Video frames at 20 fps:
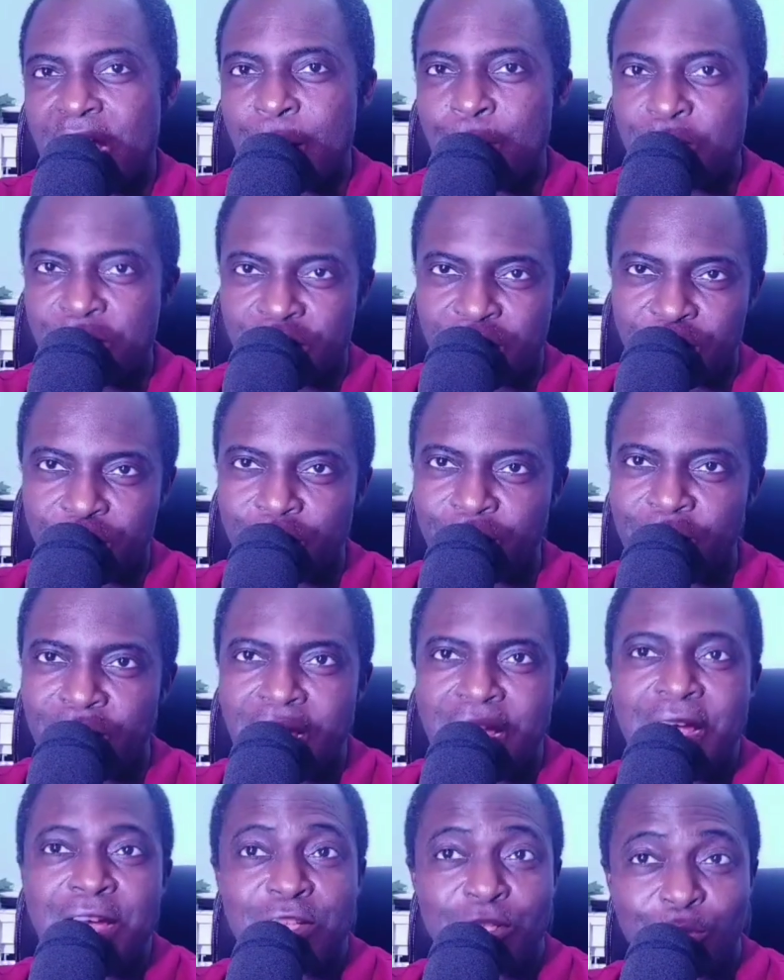you
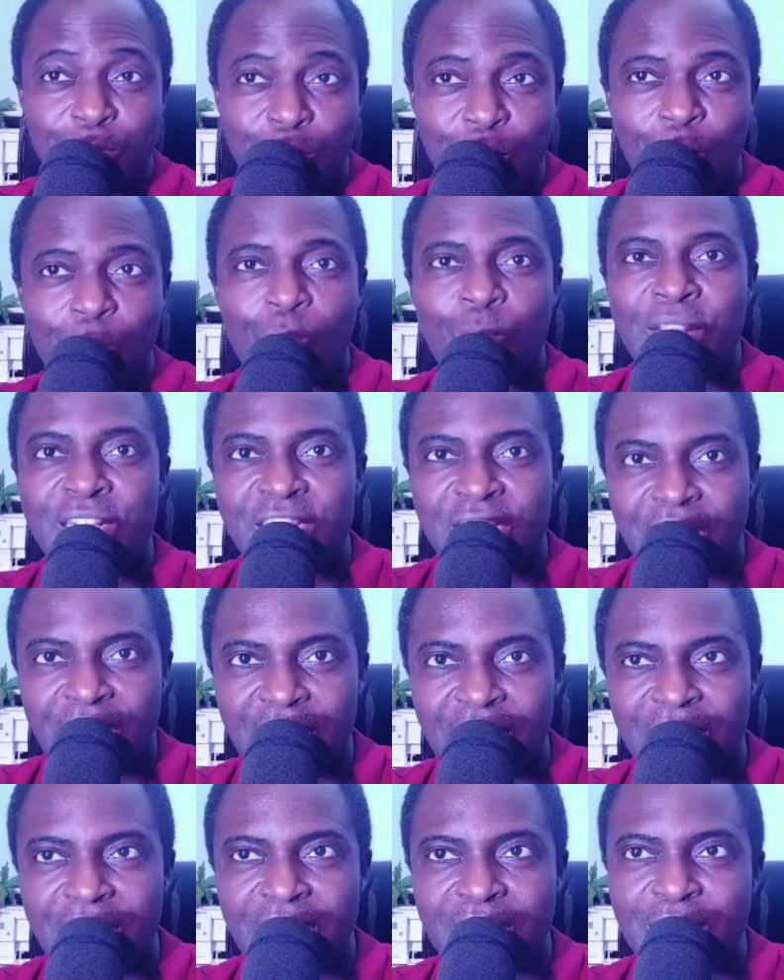to know which
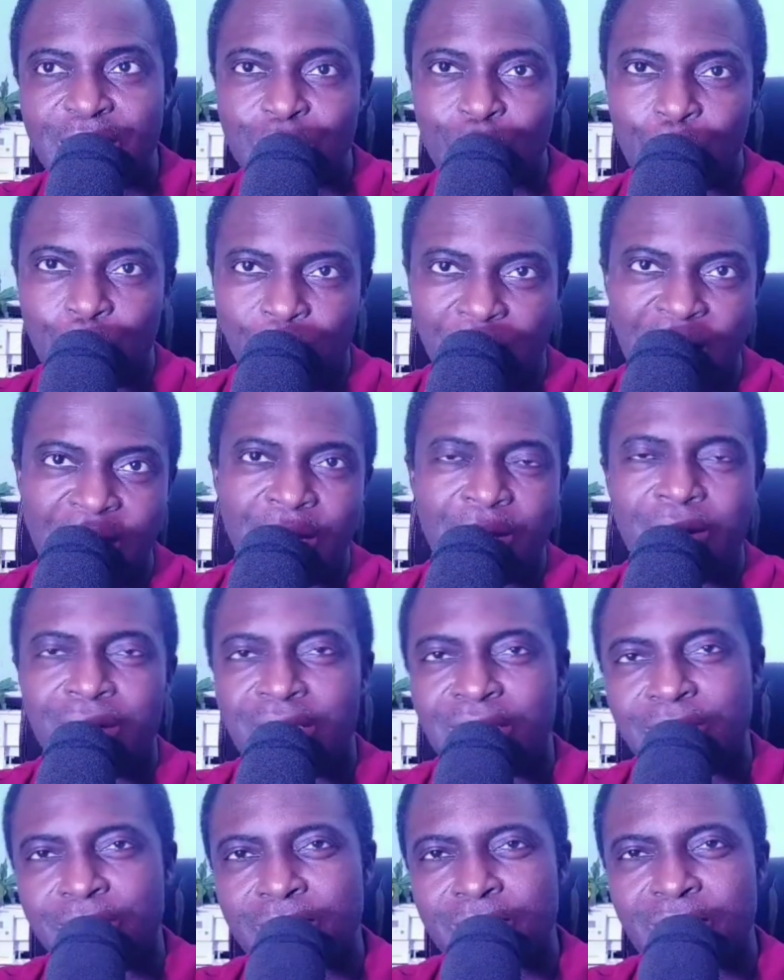key to play on.
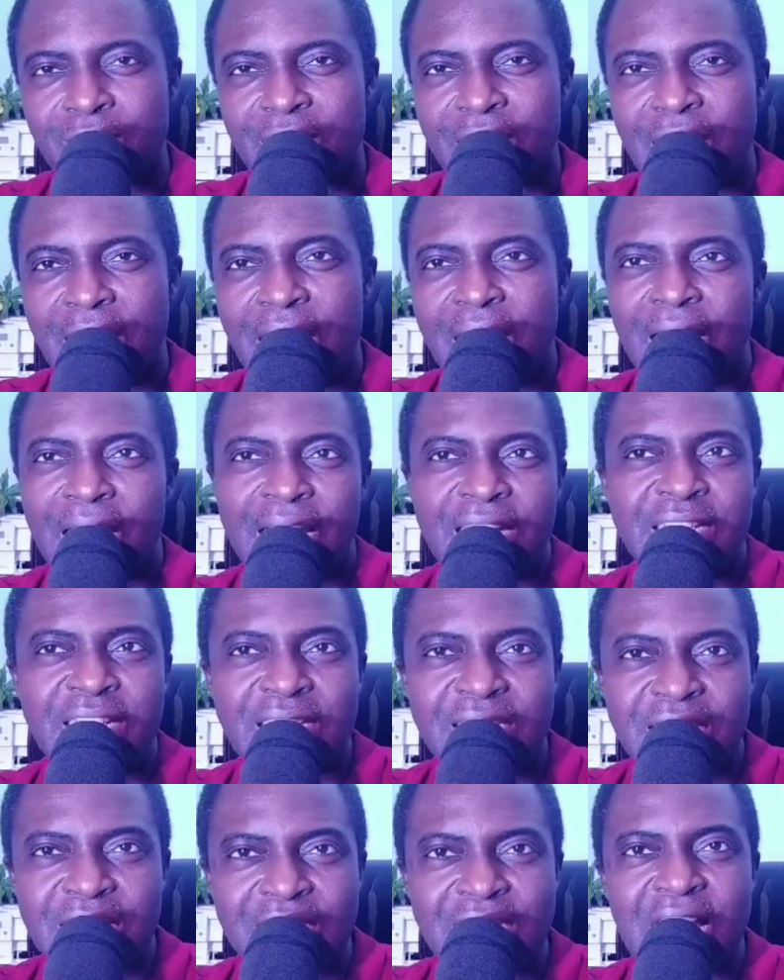It is
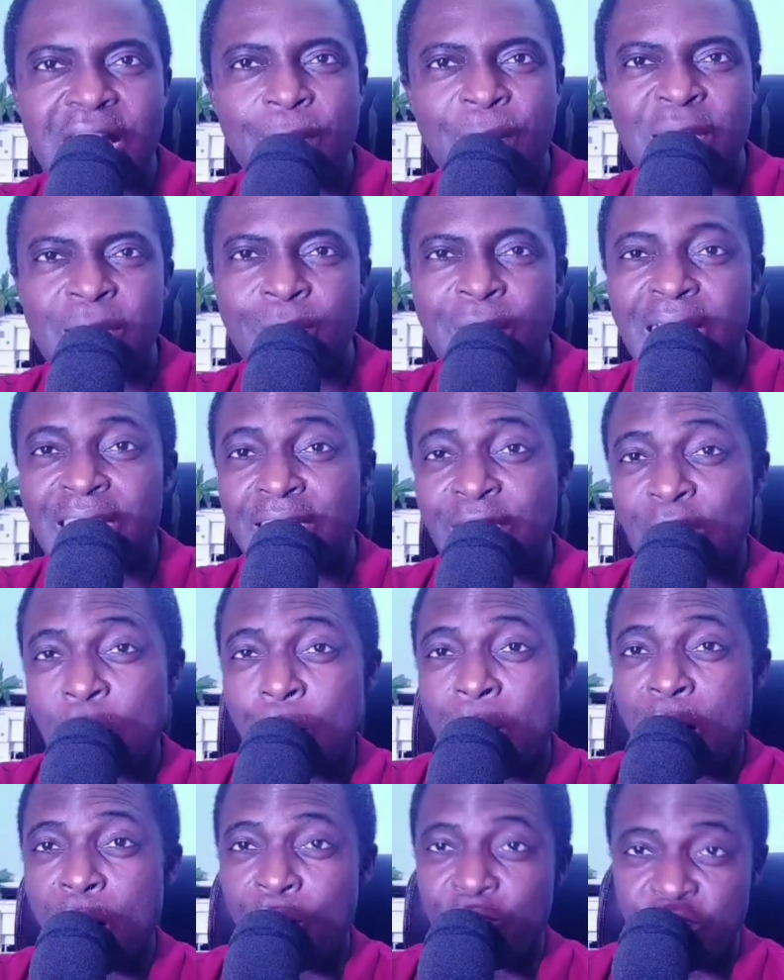determined by the number
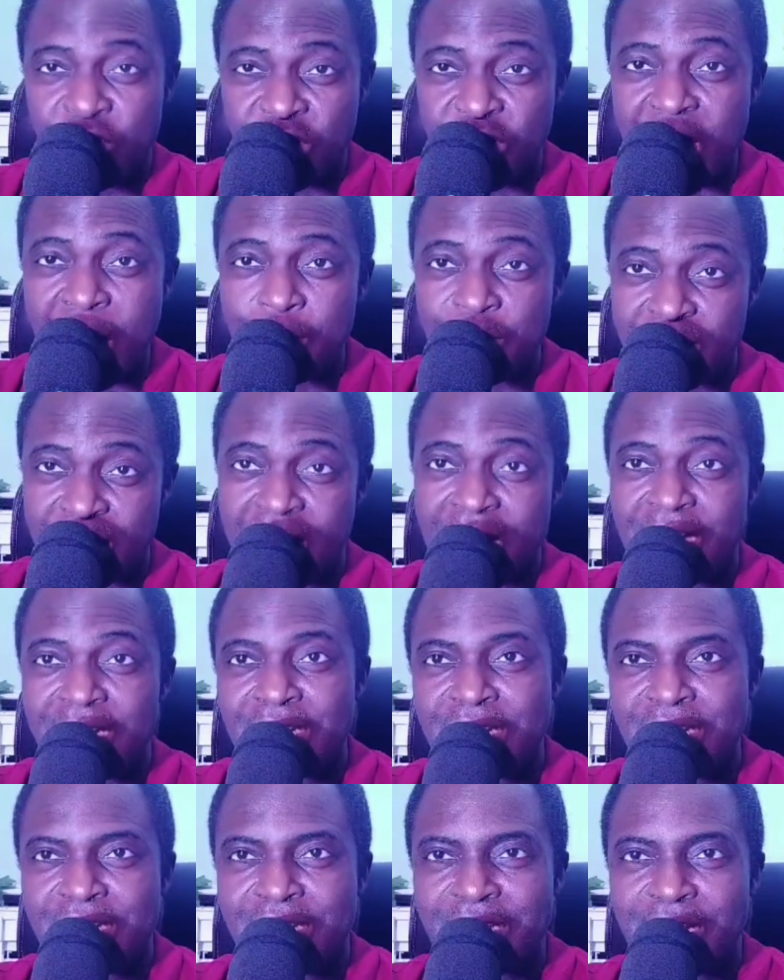of sharp
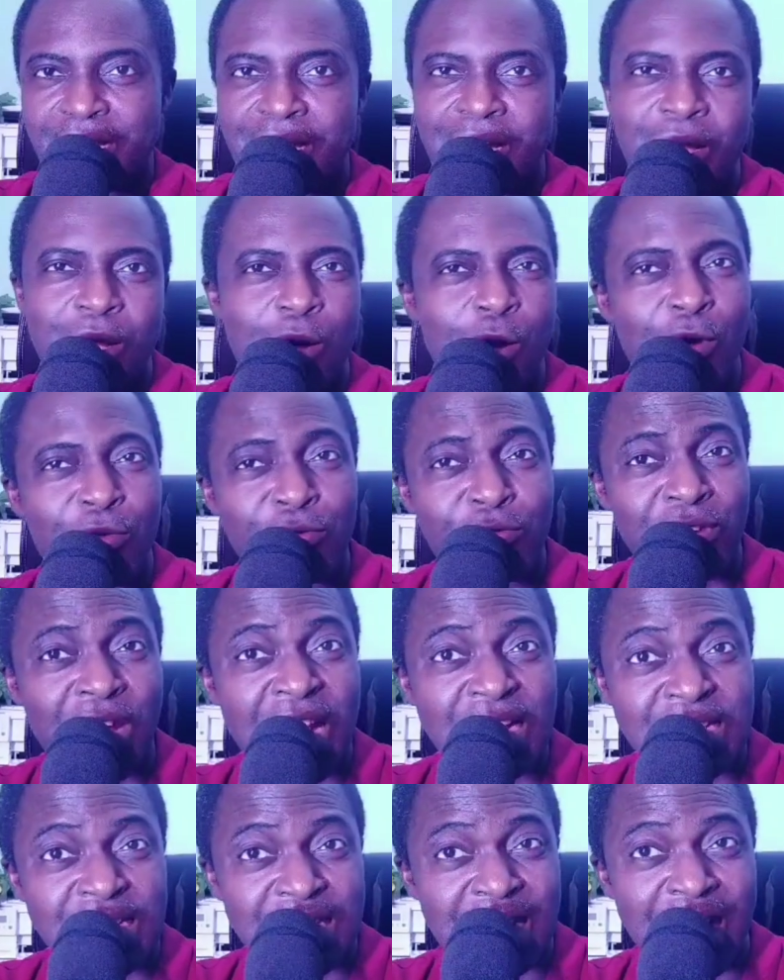signs or flat
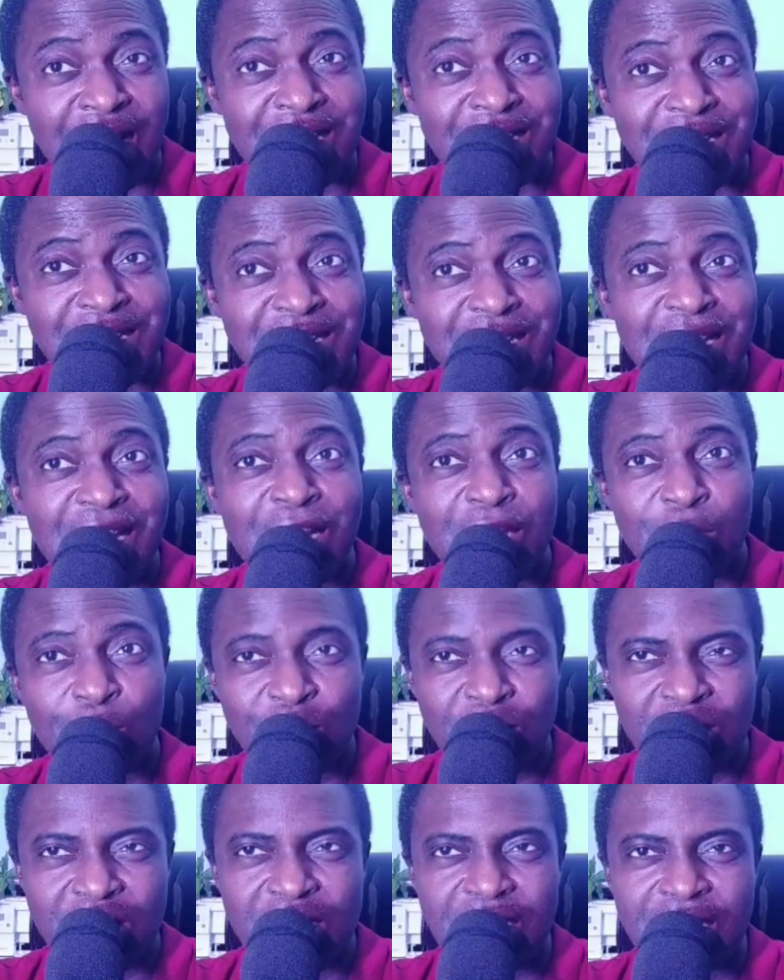signs you
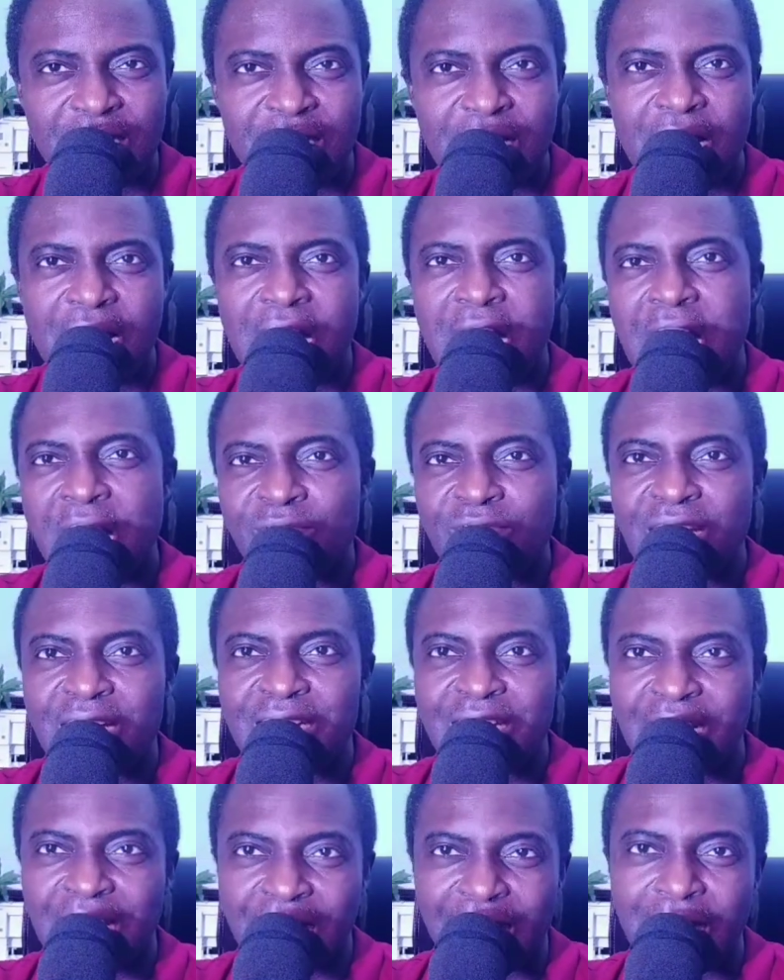see after the
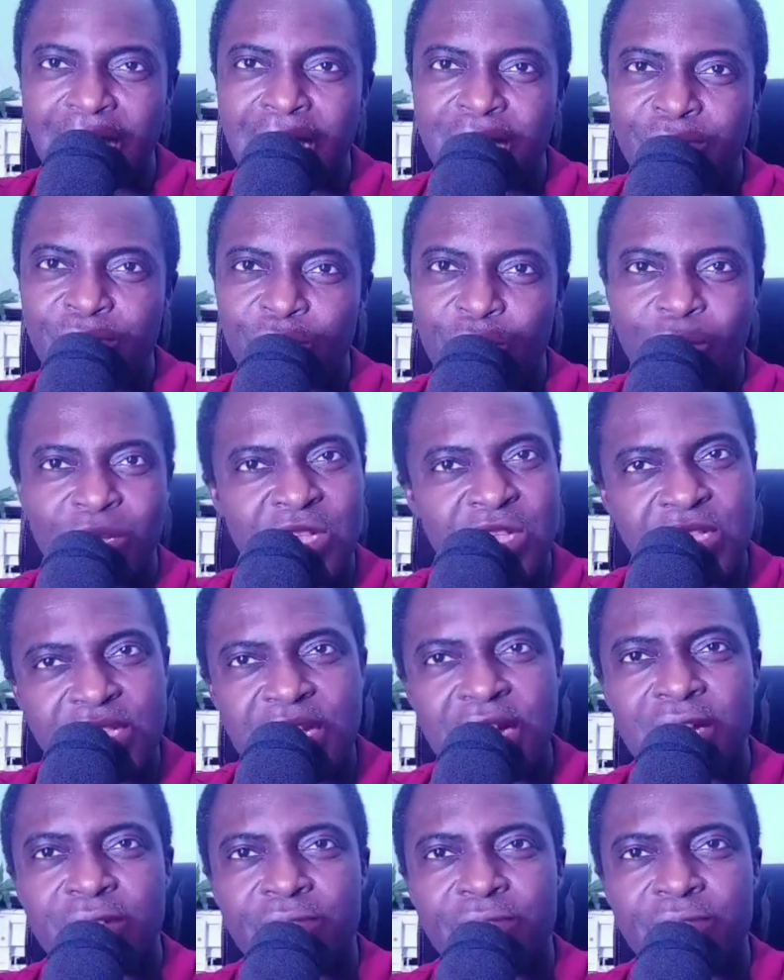clef on the staff.